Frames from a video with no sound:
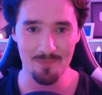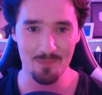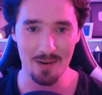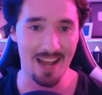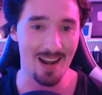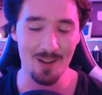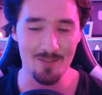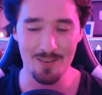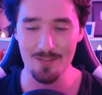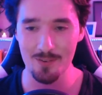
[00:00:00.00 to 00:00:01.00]
But I had a lot of
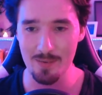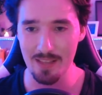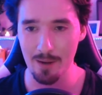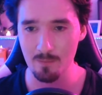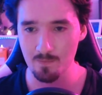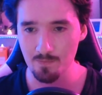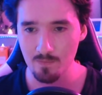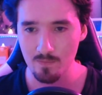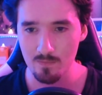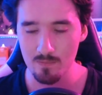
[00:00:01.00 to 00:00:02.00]
fun filming that.
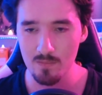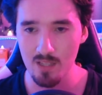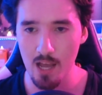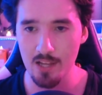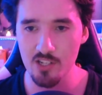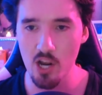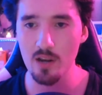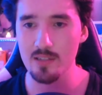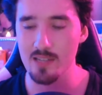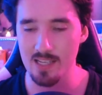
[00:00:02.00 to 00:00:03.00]

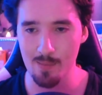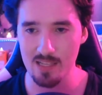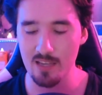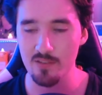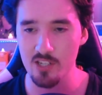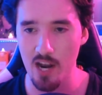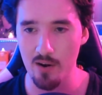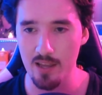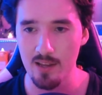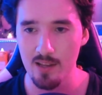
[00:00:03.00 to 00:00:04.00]
Junk says, I'm asking for
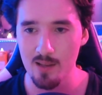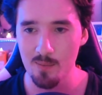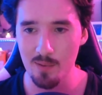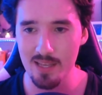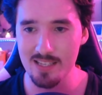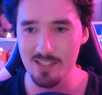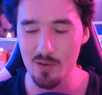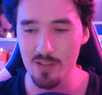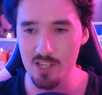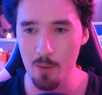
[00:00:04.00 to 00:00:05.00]
Cherry. Please do
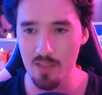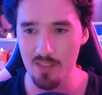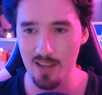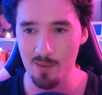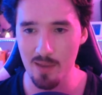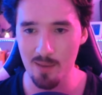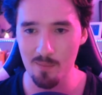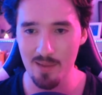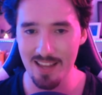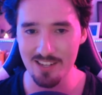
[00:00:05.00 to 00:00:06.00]
the dummy thick
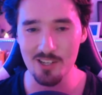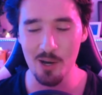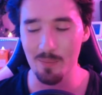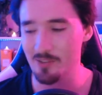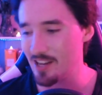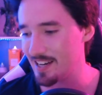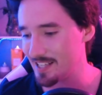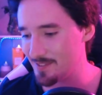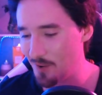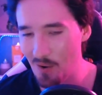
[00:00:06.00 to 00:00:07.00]
meme in Tom
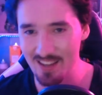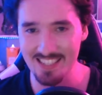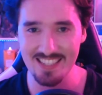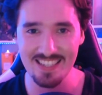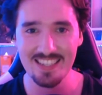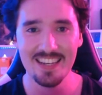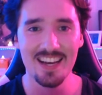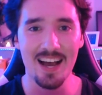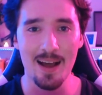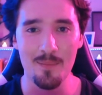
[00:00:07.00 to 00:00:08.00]
Gently's voice.
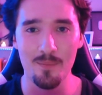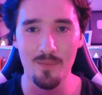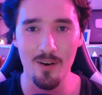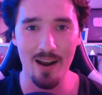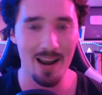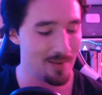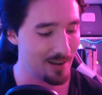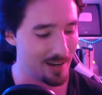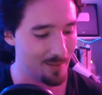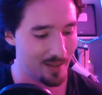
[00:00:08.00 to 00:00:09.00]
All right, let me
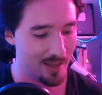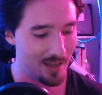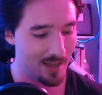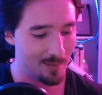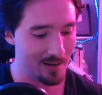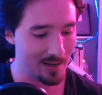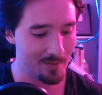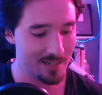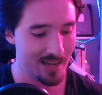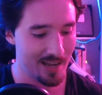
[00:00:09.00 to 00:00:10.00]
look at
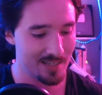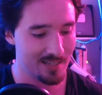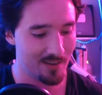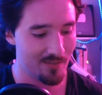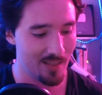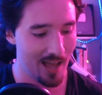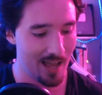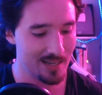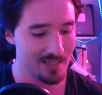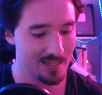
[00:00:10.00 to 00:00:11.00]
the text of
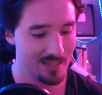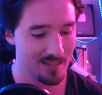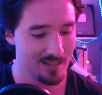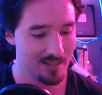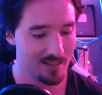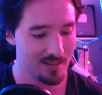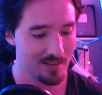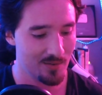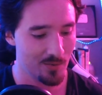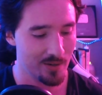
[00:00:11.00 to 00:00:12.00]
that
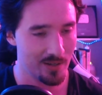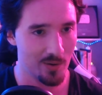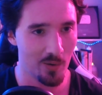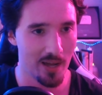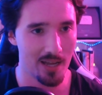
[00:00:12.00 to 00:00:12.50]
real quick.